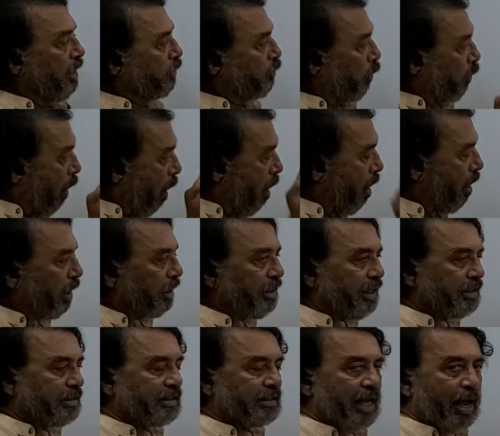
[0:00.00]
So all
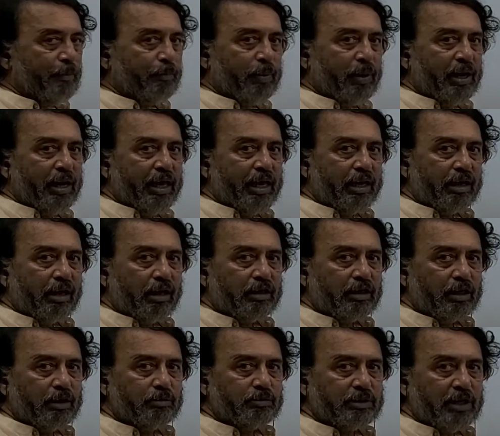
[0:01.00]
these sample error
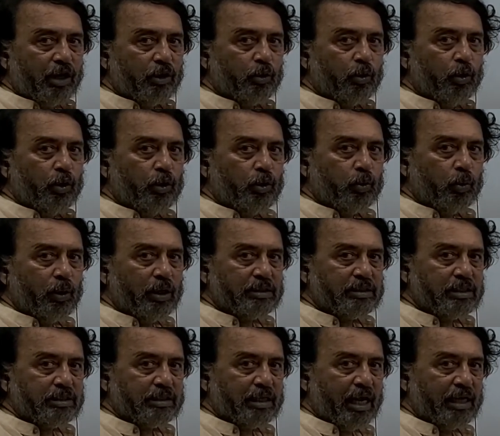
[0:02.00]
terms are going to
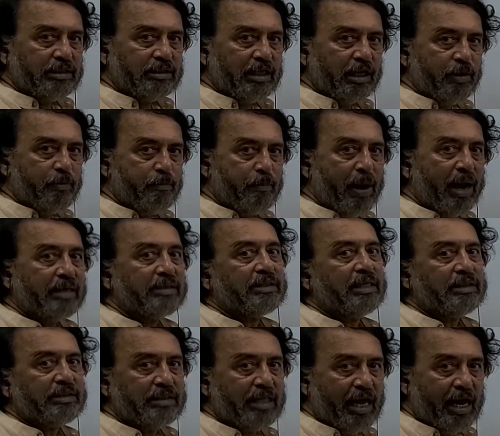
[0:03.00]
exercise the impact
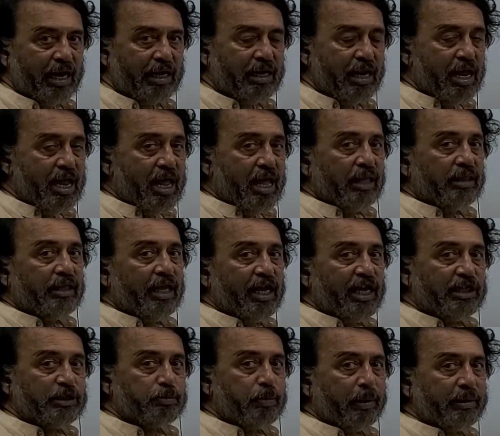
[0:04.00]
such that the
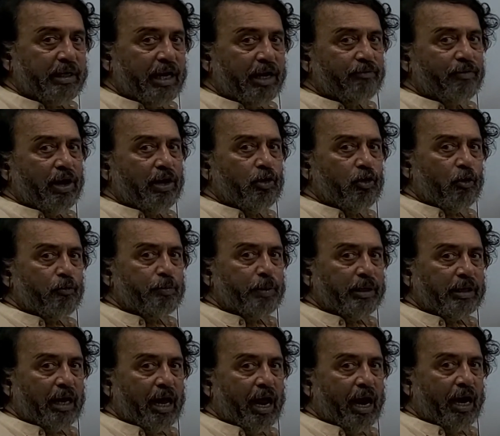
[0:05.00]
expected value of
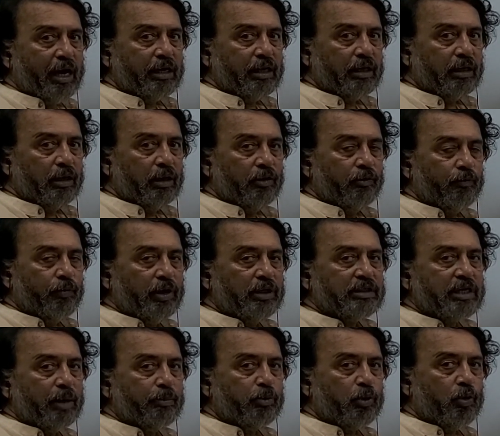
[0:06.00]
beta hat, when
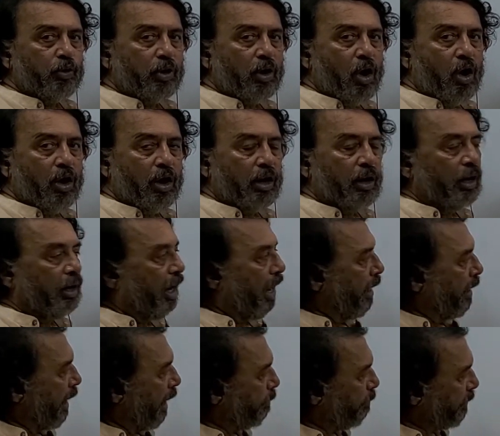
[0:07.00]
summed over all
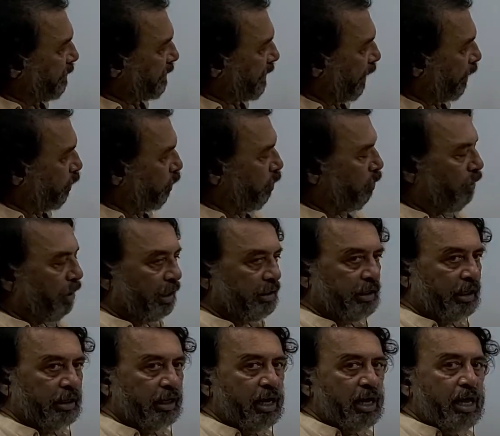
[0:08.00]
and that is taken over
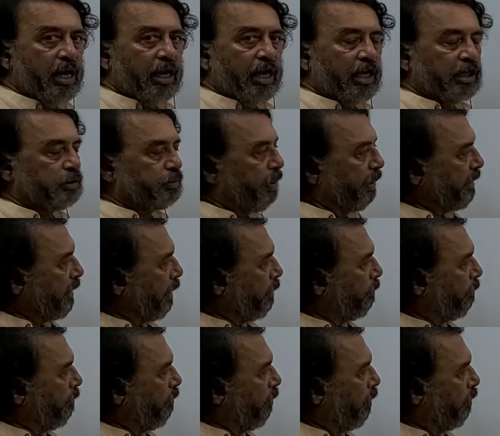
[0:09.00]
as an
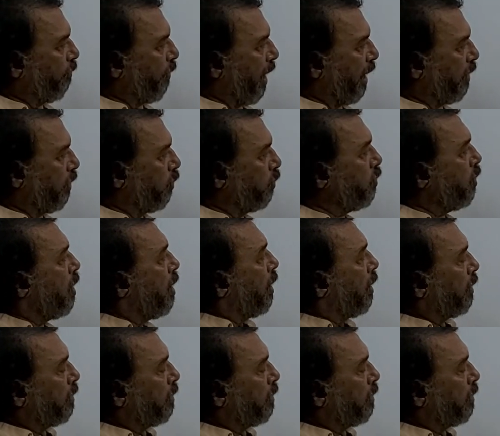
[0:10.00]
expected value,